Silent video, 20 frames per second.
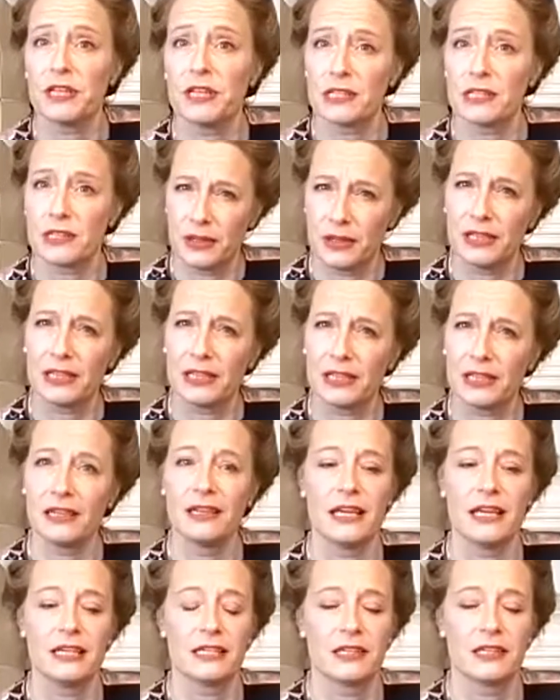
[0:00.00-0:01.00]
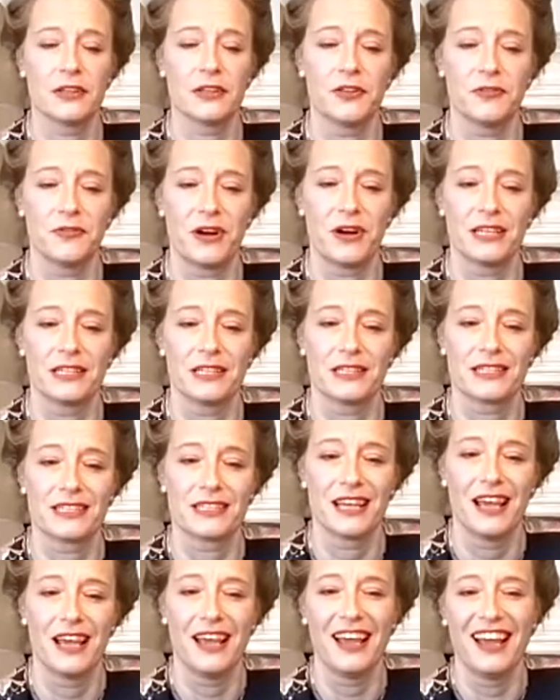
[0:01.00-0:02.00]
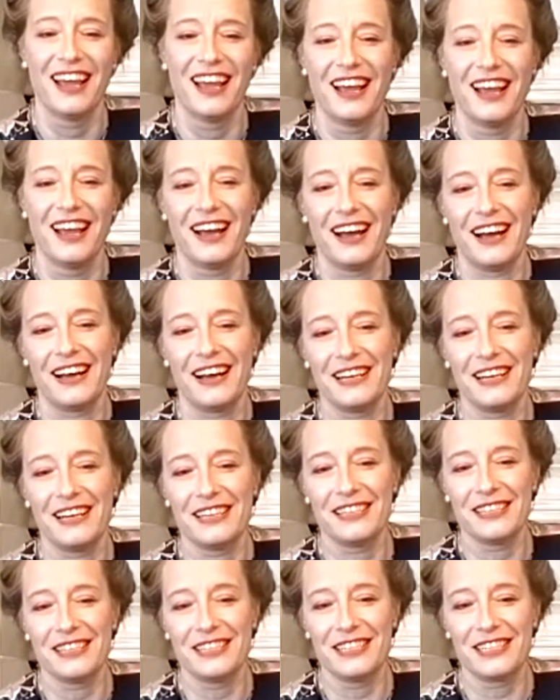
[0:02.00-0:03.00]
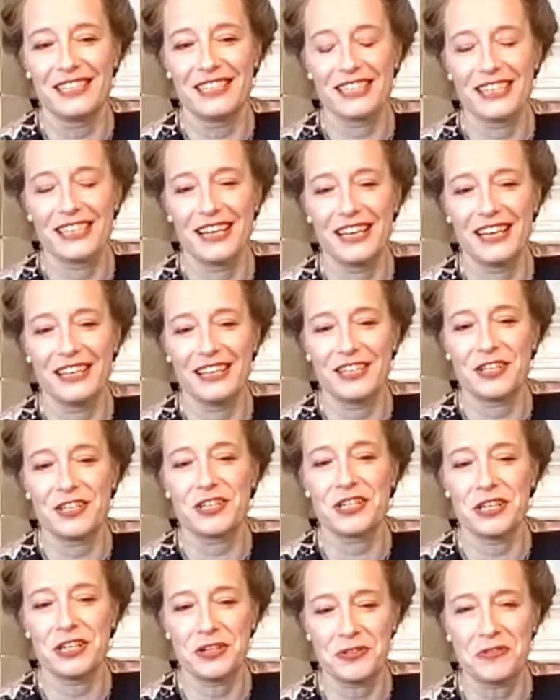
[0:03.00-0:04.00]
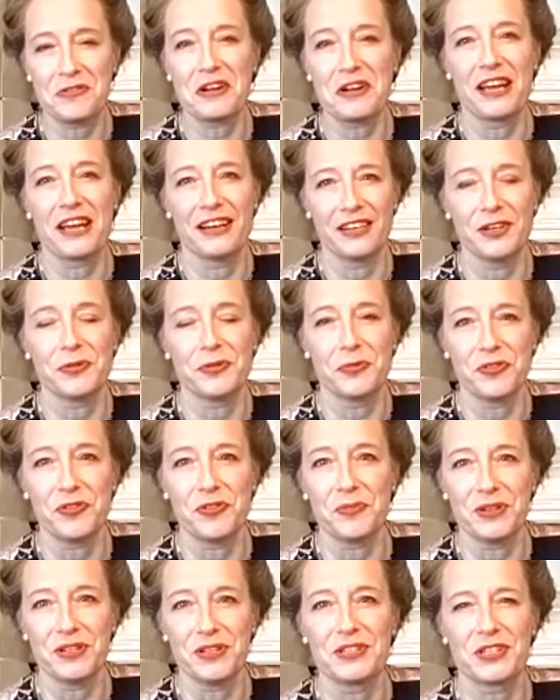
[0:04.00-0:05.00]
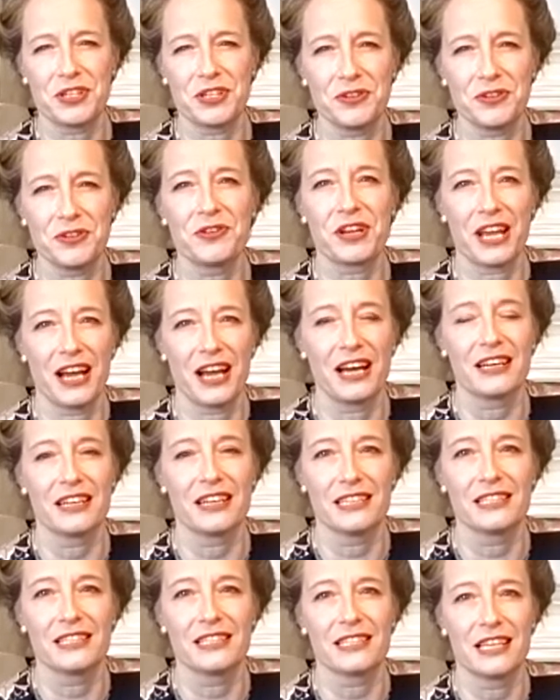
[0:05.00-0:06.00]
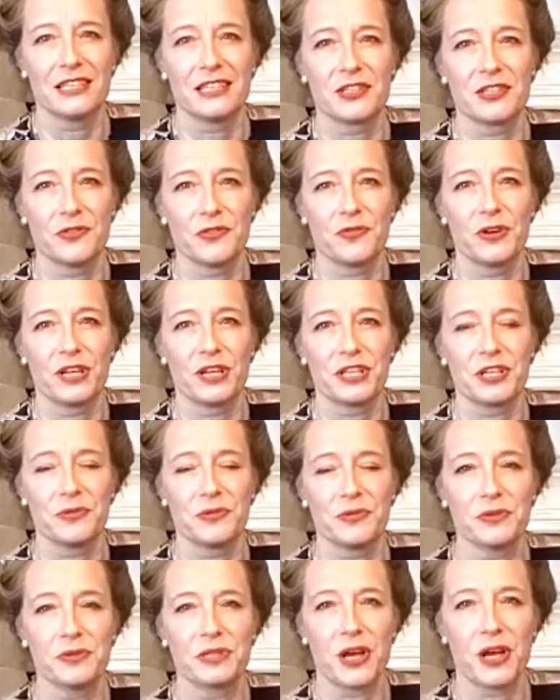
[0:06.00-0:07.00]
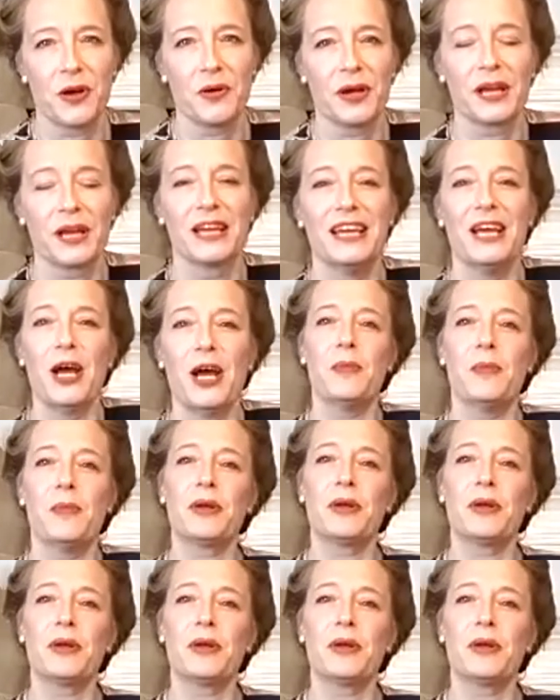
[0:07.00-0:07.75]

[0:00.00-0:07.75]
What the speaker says: so a little later than the rest. And she'd already heard rumors, she already had a sense of where she was going. But